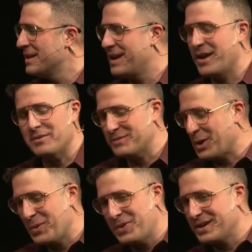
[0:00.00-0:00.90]
Now,
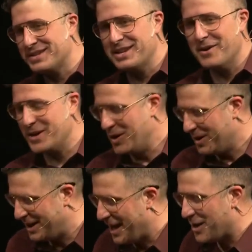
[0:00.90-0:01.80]
don't think scary
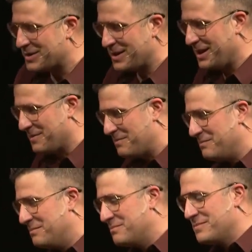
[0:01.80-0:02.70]
haunted house, think
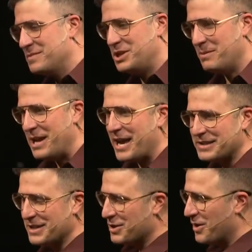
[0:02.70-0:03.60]

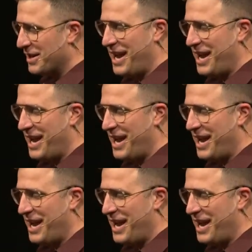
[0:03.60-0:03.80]
gymnastics haunted